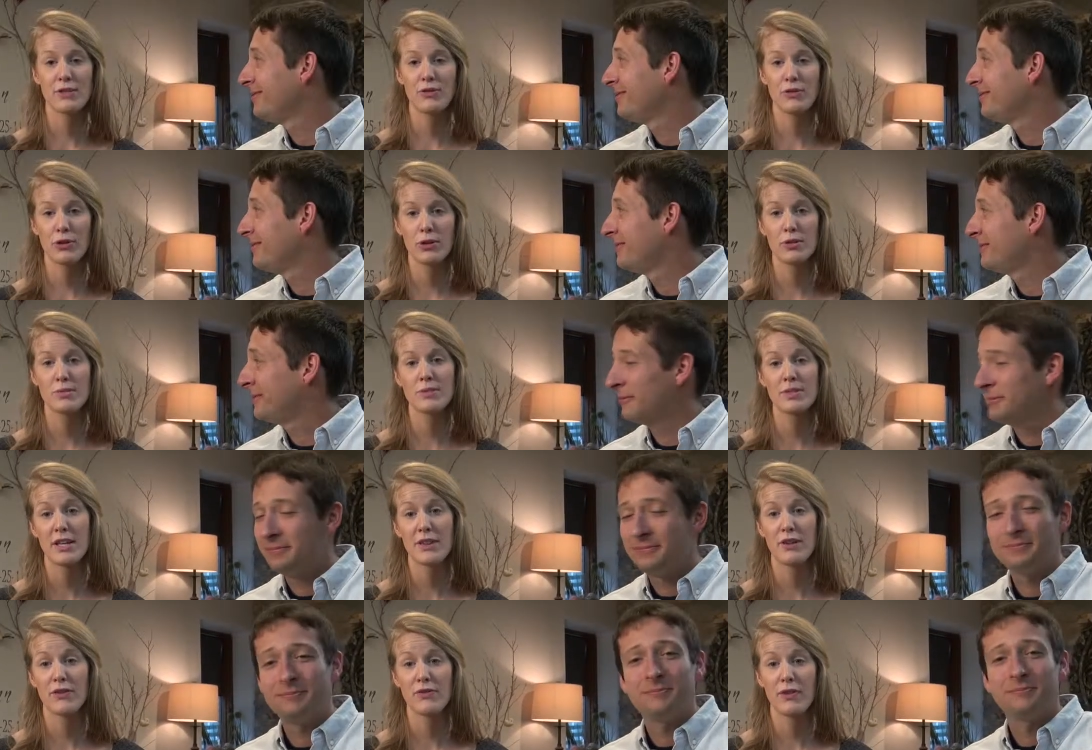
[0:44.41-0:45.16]
Speaker 1: and grooms
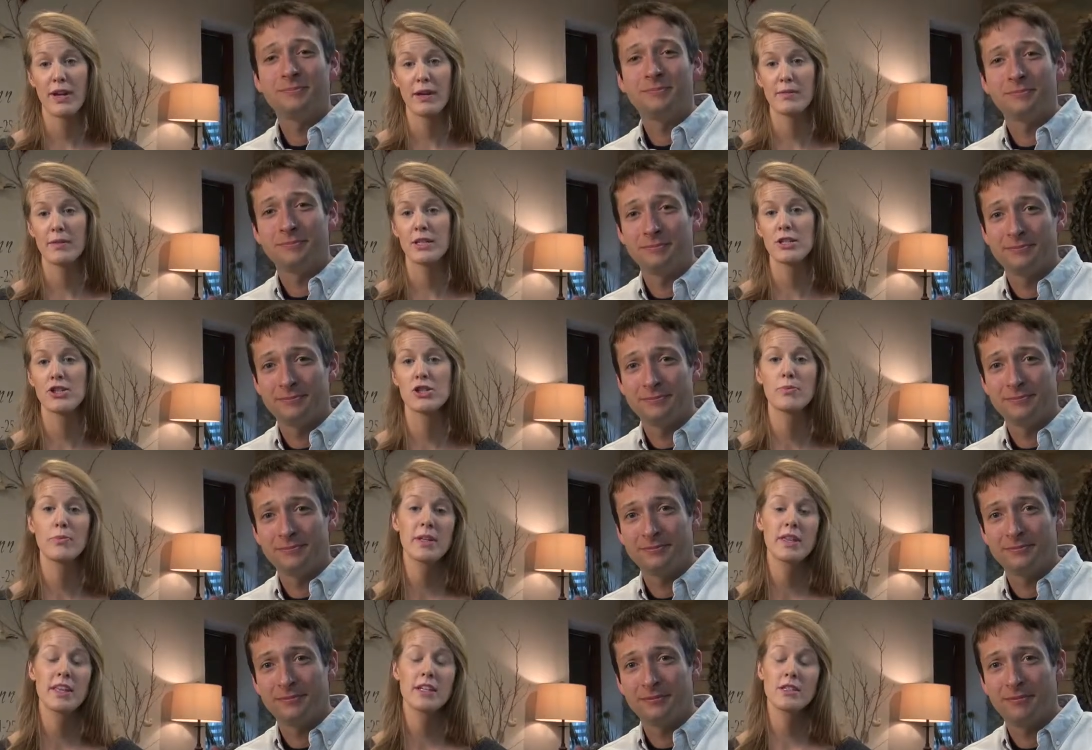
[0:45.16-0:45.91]
and their families should
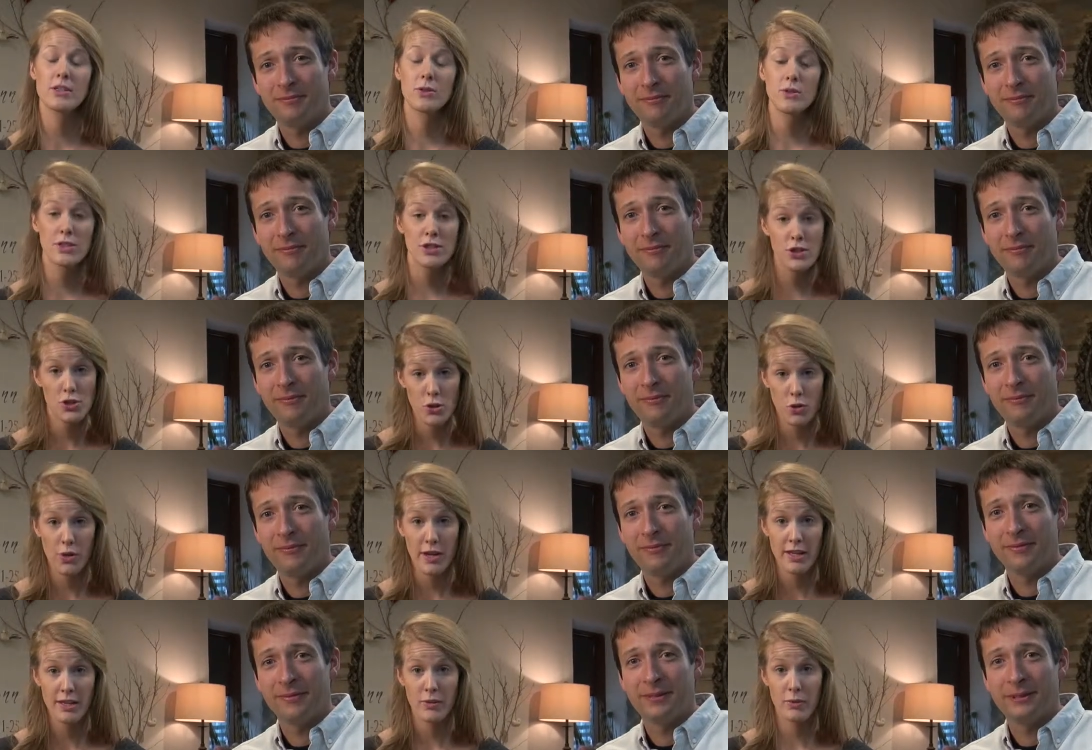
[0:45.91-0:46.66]
be there to
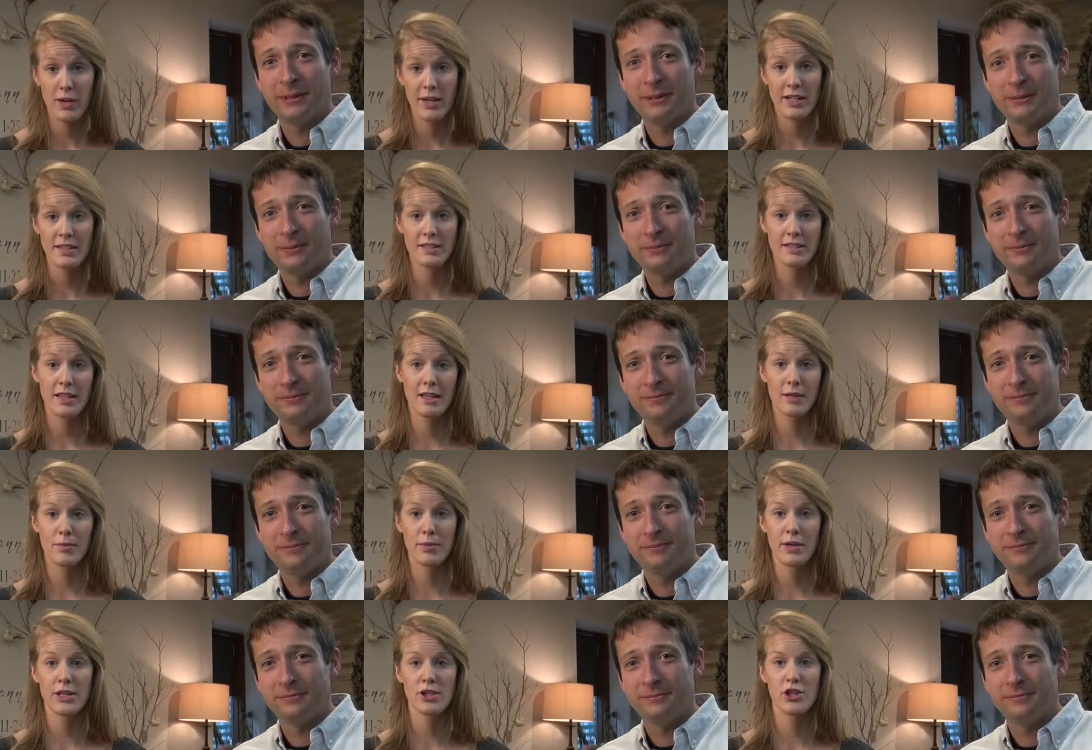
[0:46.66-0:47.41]
enjoy the wedding
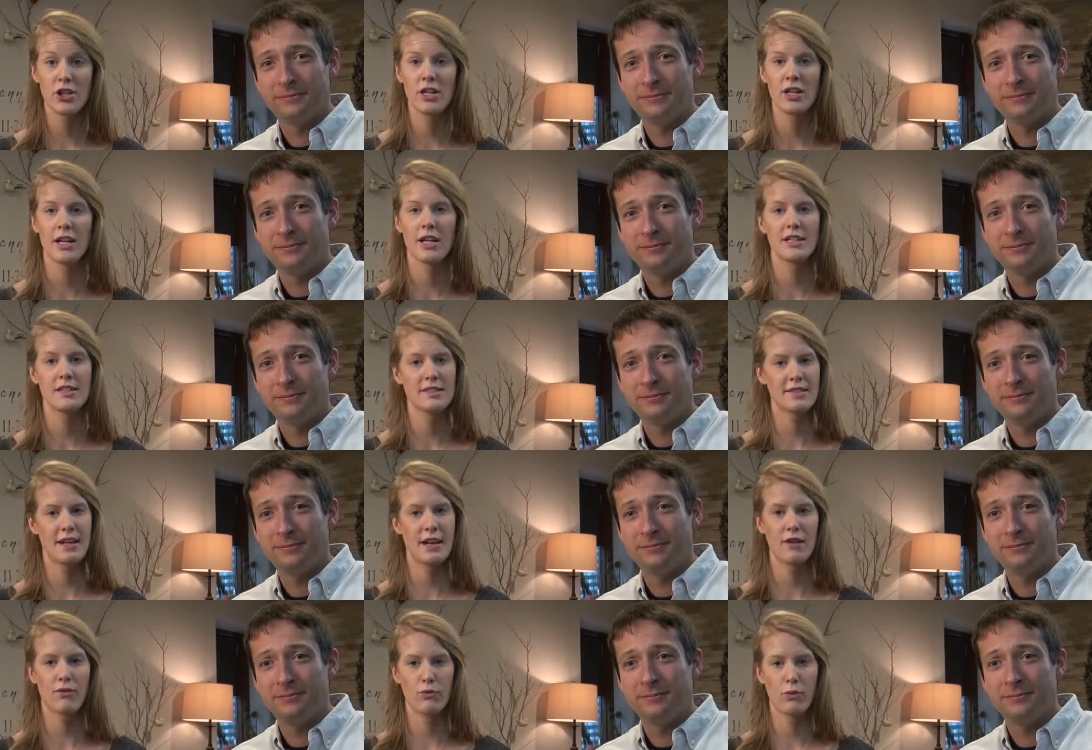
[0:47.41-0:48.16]
celebration
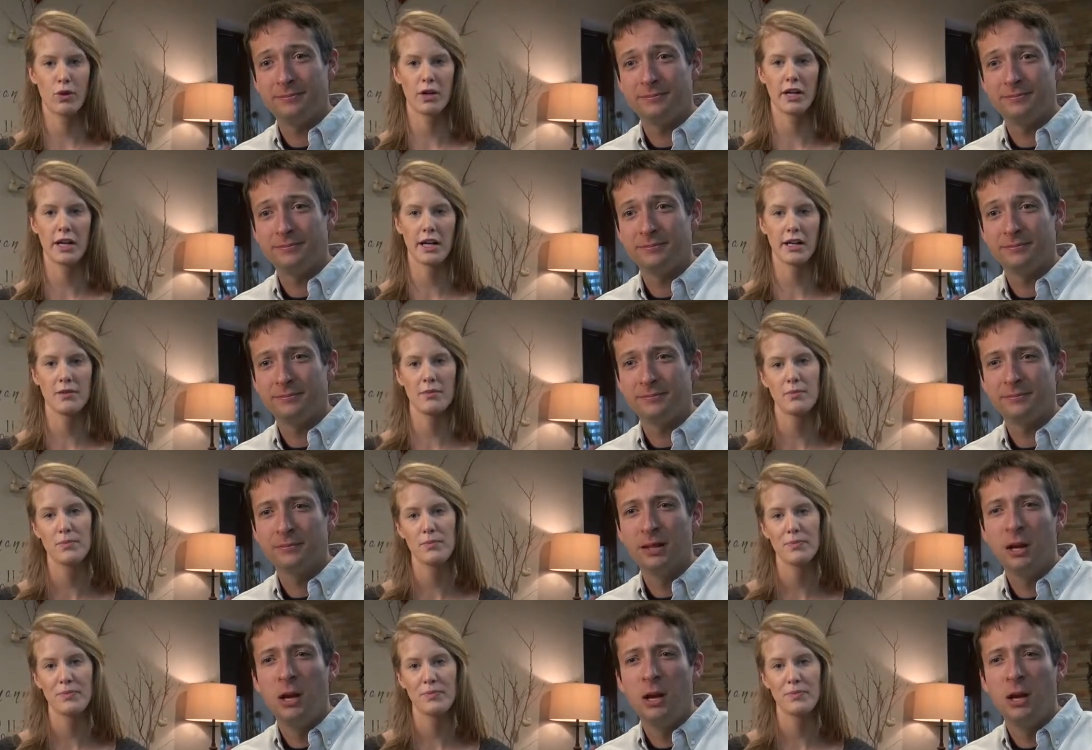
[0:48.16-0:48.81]
instead of work it.